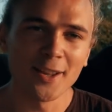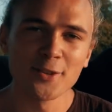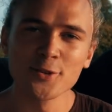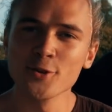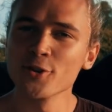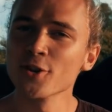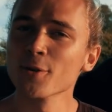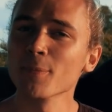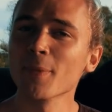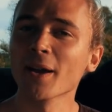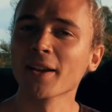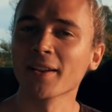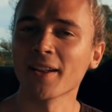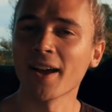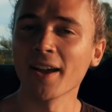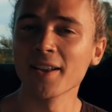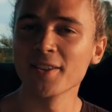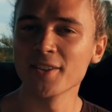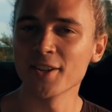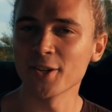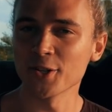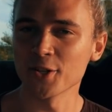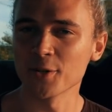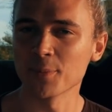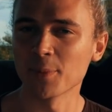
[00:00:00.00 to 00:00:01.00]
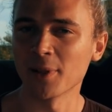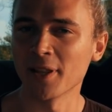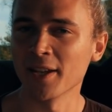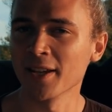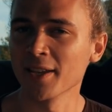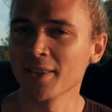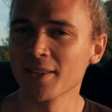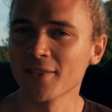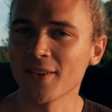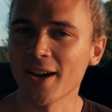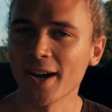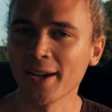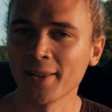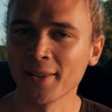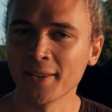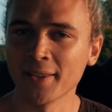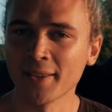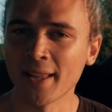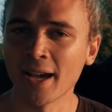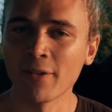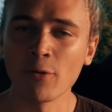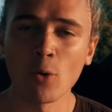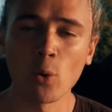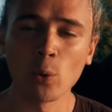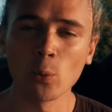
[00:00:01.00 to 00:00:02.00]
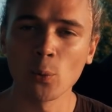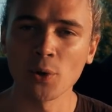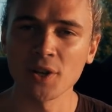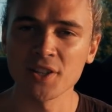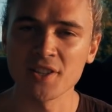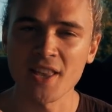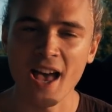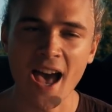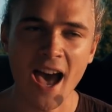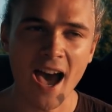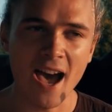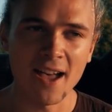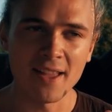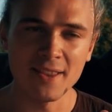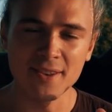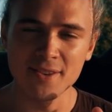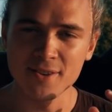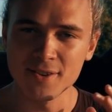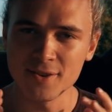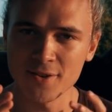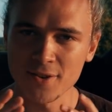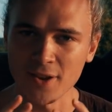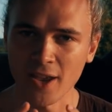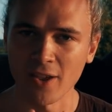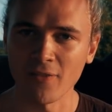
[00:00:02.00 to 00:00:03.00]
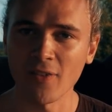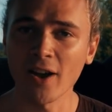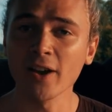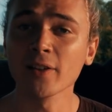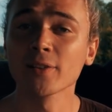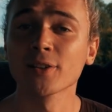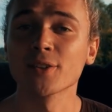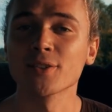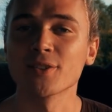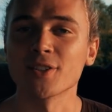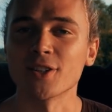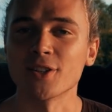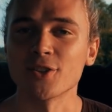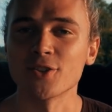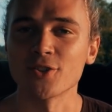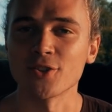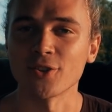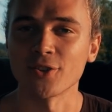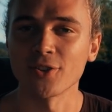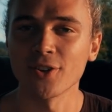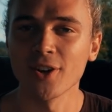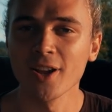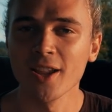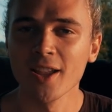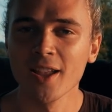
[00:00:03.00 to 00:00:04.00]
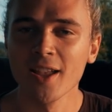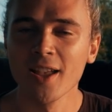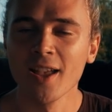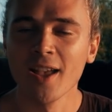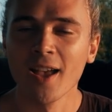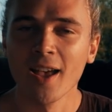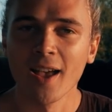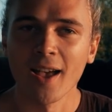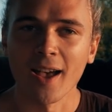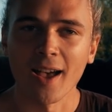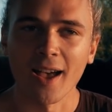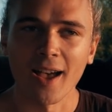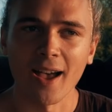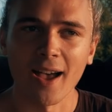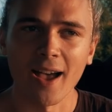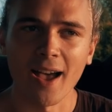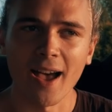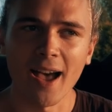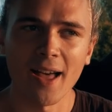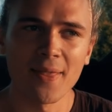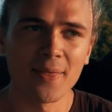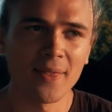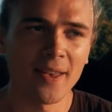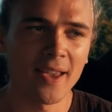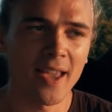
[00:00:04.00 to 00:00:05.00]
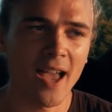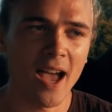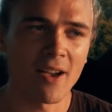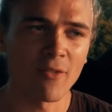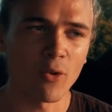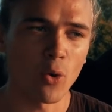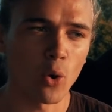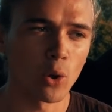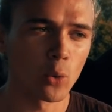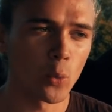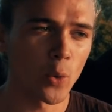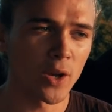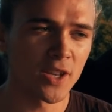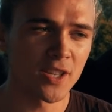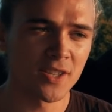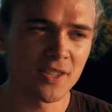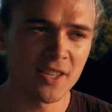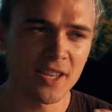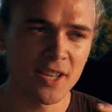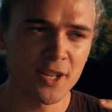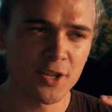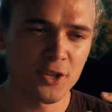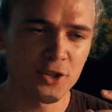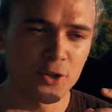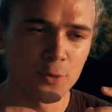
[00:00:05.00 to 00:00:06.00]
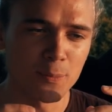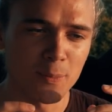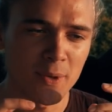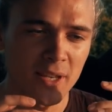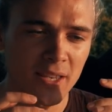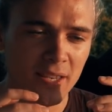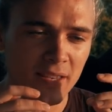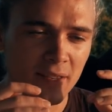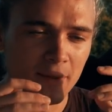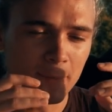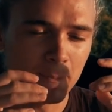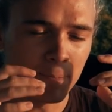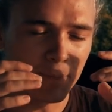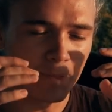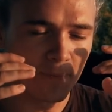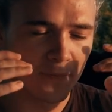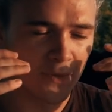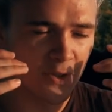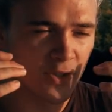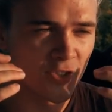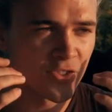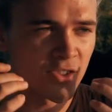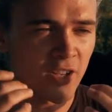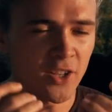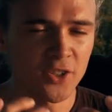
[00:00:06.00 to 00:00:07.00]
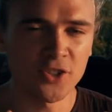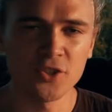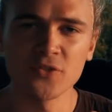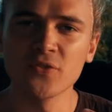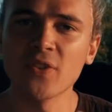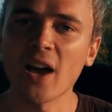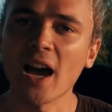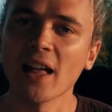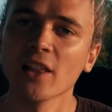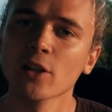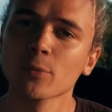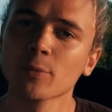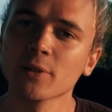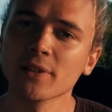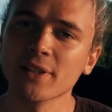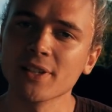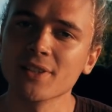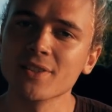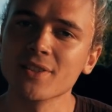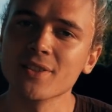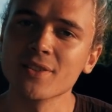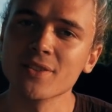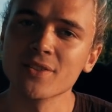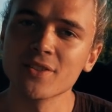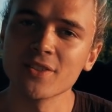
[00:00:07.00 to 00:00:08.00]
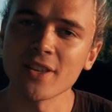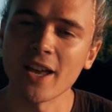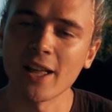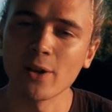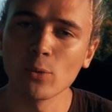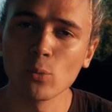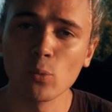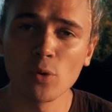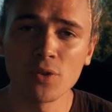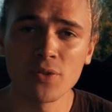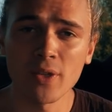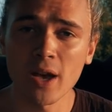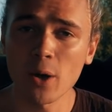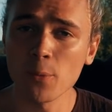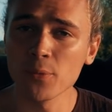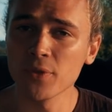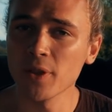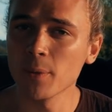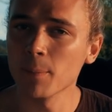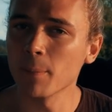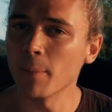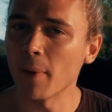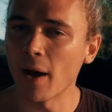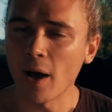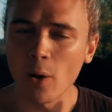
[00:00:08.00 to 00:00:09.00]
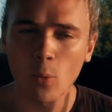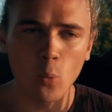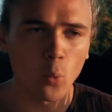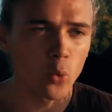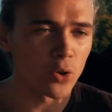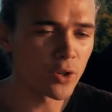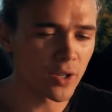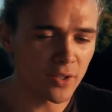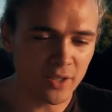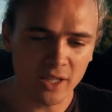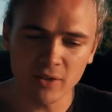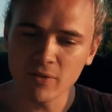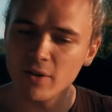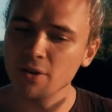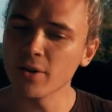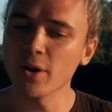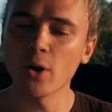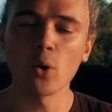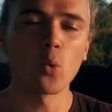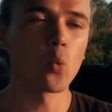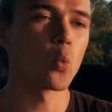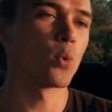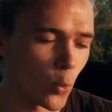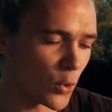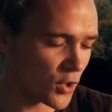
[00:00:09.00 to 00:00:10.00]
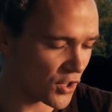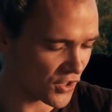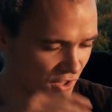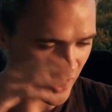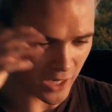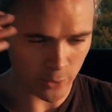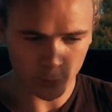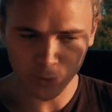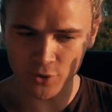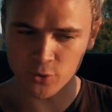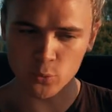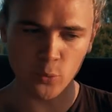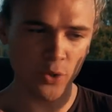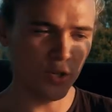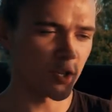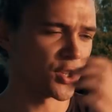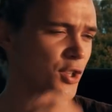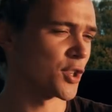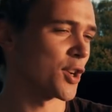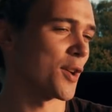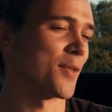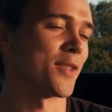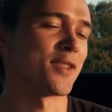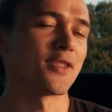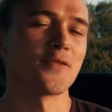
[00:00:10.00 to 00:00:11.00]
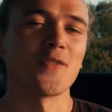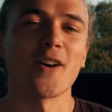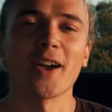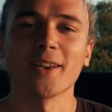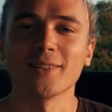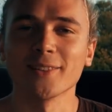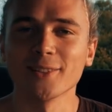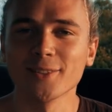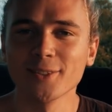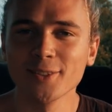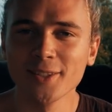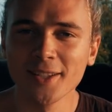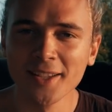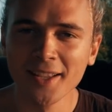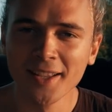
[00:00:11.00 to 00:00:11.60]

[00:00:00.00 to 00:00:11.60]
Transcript: During my 9 years playing the violin, I've always had a violin teacher, and they have always taught me such valuable lessons, and without them I wouldn't even know which side was which on this violin.